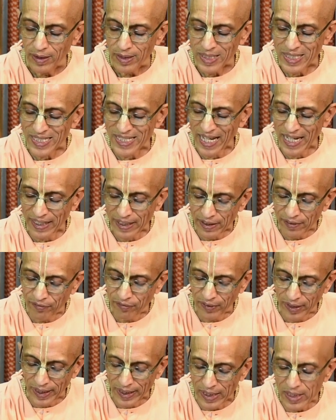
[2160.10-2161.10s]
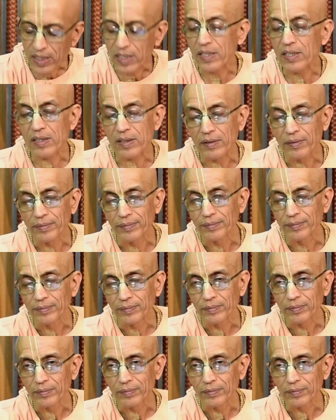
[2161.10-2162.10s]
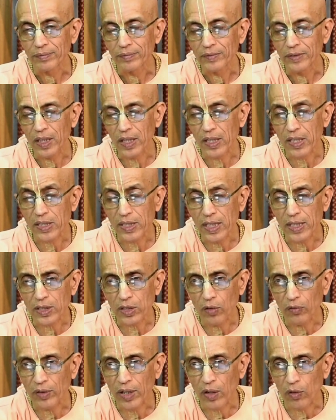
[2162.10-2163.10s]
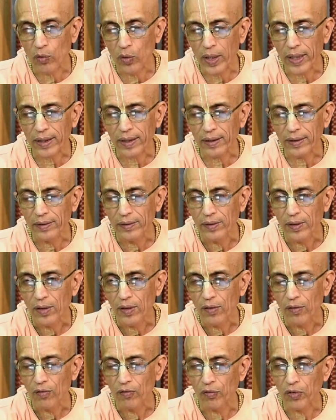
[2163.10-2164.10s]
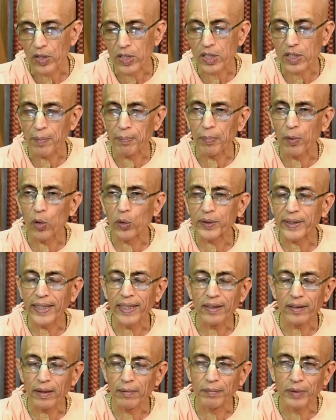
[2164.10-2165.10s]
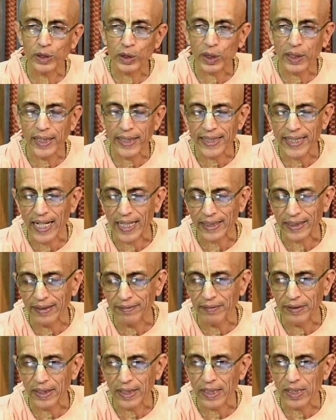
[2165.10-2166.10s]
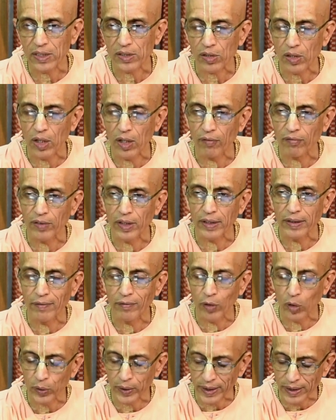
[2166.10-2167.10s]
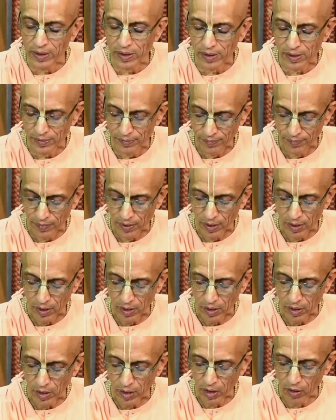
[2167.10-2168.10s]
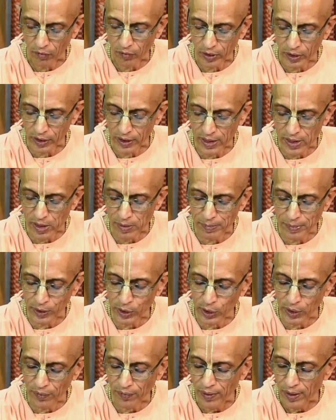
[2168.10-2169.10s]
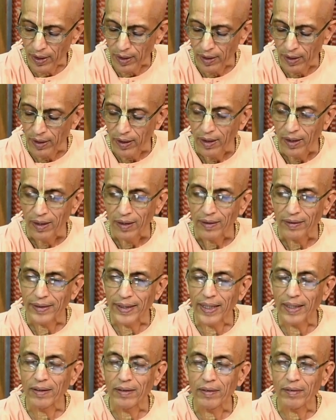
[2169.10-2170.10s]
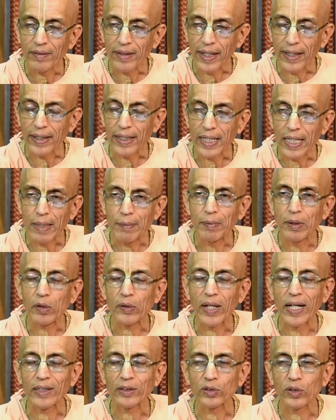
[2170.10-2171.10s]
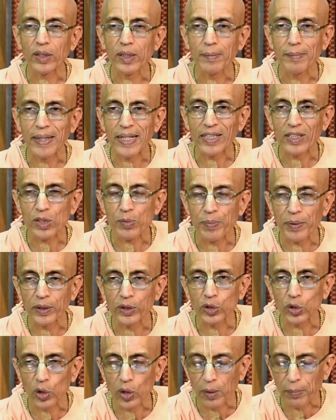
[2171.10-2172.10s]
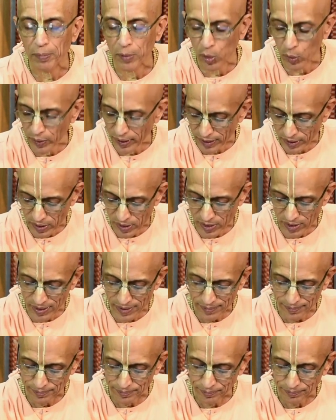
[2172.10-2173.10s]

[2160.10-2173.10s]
sacrifice the results of their work for supporting the missionary activities of the devotees of Krishna's mission, then they are able to actually make spiritual progress.